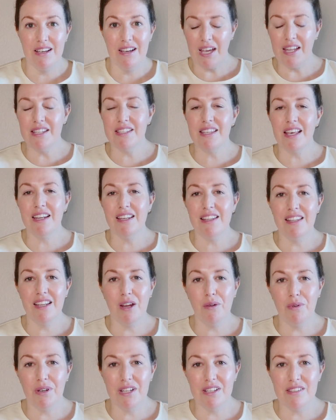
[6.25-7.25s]
I decided that I
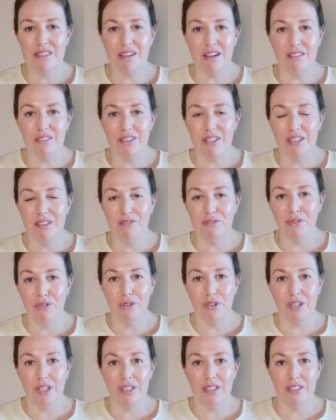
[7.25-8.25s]
wanna start looking
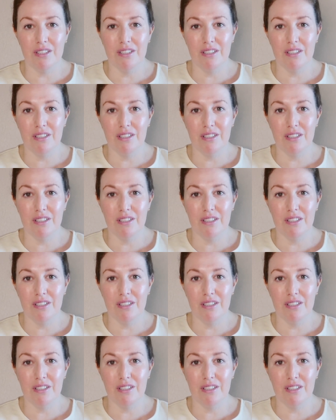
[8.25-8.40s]
for